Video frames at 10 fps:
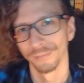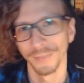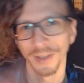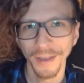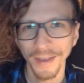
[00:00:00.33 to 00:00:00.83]

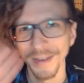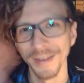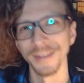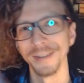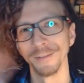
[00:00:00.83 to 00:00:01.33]

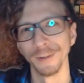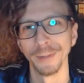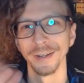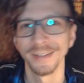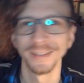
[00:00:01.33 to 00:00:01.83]
Hey
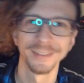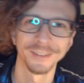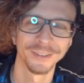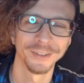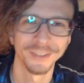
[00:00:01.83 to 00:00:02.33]
everybody!
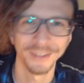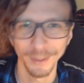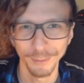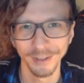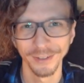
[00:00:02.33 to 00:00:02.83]
So today
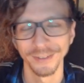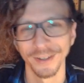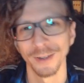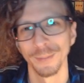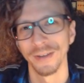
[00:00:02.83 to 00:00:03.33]
we're going to
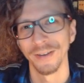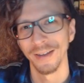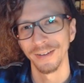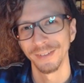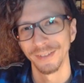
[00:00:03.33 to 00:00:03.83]
talk about how
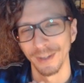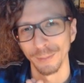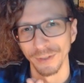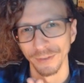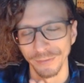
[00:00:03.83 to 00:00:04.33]
to set
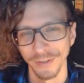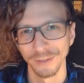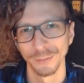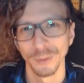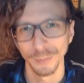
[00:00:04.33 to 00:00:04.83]
up your
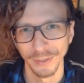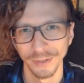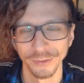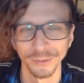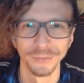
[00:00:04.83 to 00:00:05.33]
Facebook
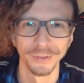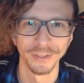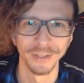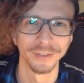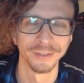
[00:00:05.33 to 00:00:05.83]
pixel for
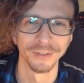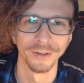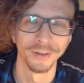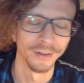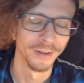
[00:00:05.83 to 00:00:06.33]

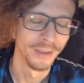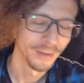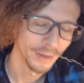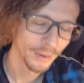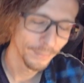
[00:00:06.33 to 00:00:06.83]
Kickstarter.
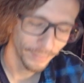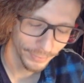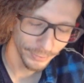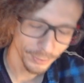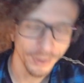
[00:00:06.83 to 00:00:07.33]
Now, I
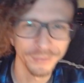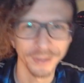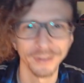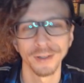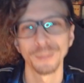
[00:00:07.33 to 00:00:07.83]
know I've
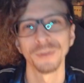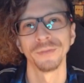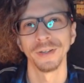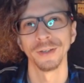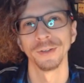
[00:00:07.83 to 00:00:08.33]
done a couple
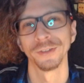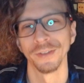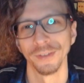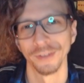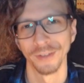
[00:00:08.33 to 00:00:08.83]
videos on
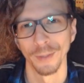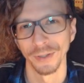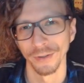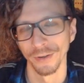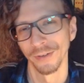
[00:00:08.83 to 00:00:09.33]
this
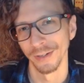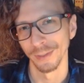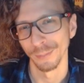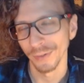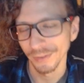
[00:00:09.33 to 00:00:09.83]
topic already,
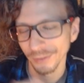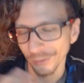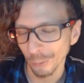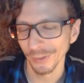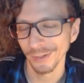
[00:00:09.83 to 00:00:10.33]
but it's a
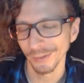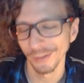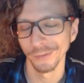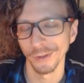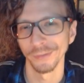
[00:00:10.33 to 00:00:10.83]
quickly
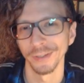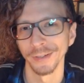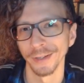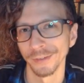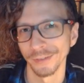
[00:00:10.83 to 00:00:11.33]
evolving
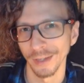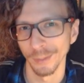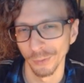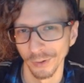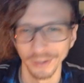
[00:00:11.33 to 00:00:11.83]

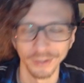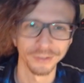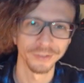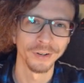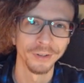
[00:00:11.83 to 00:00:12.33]
landscape where
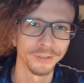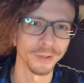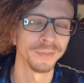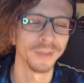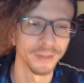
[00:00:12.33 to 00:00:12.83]
Kickstarter is
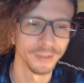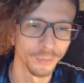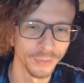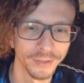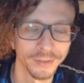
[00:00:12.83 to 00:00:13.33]
updating the
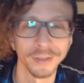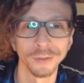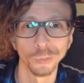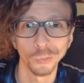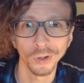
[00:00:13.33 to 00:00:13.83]
way
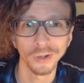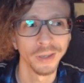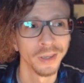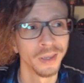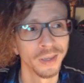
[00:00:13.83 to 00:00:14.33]
things work,
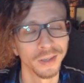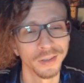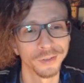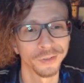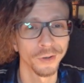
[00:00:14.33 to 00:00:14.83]

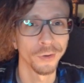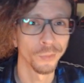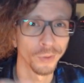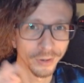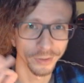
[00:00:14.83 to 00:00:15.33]
and so
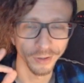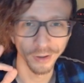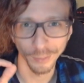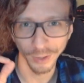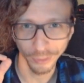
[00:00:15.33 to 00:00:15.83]
we're going to
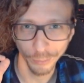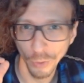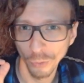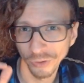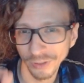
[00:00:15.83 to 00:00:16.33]
talk about the
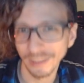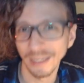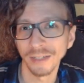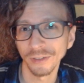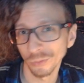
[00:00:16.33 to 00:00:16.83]
most
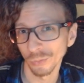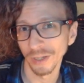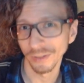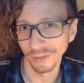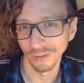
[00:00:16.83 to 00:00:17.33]
latest
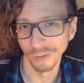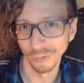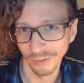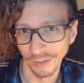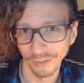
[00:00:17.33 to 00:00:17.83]
way to do
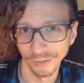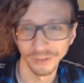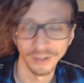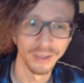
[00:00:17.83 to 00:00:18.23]
things.